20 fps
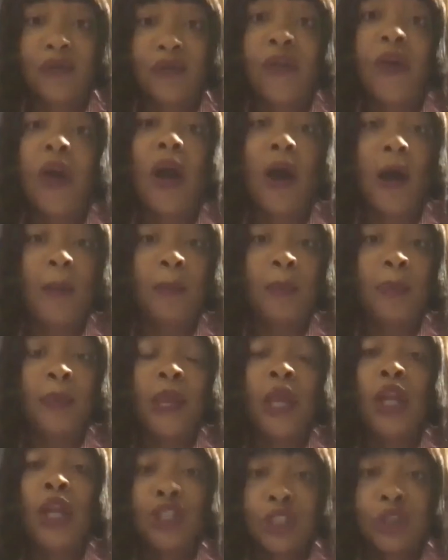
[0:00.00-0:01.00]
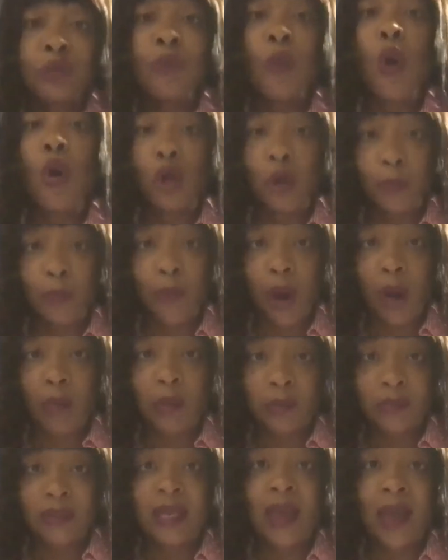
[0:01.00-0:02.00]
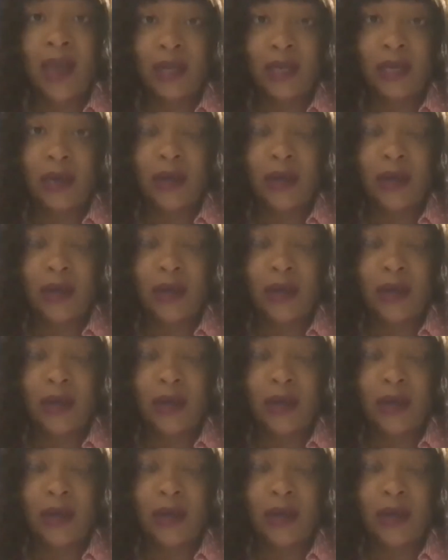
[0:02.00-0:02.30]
from smaller problems adding up.